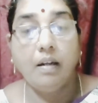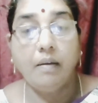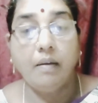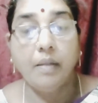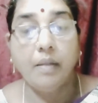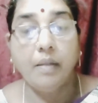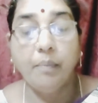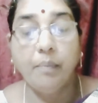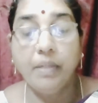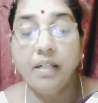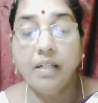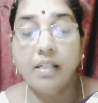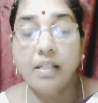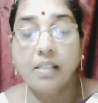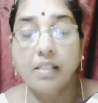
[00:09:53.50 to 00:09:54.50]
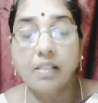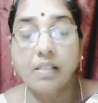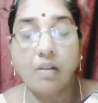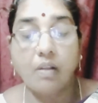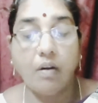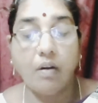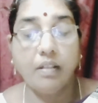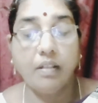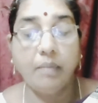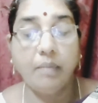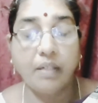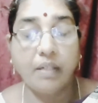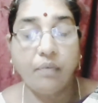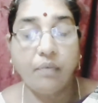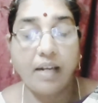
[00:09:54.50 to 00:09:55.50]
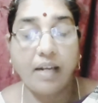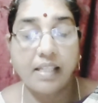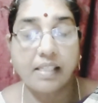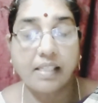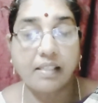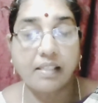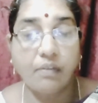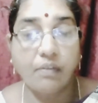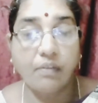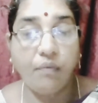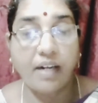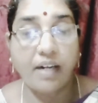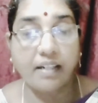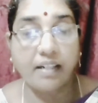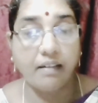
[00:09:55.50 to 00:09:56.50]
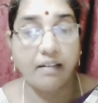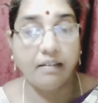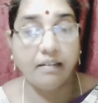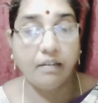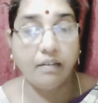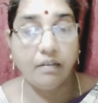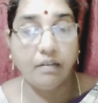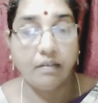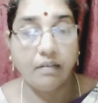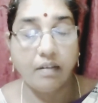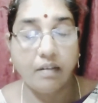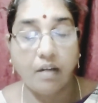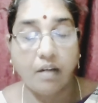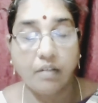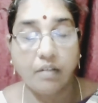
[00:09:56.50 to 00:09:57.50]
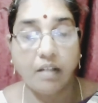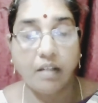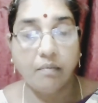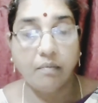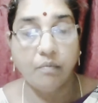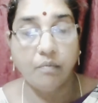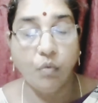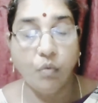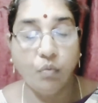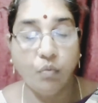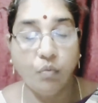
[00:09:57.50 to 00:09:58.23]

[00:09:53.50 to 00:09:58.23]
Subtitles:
birds or the butterflies flutter, how they move.